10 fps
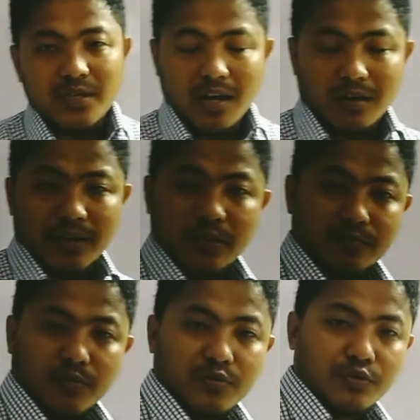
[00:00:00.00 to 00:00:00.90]
I'll get
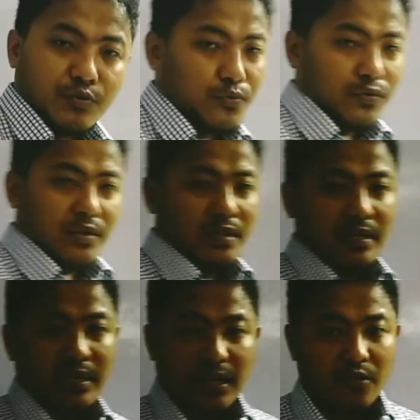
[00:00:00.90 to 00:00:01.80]
back to you
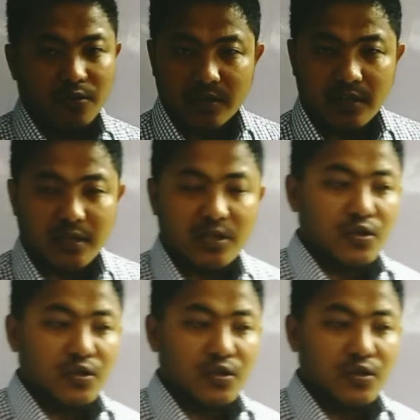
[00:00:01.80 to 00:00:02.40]
accordingly.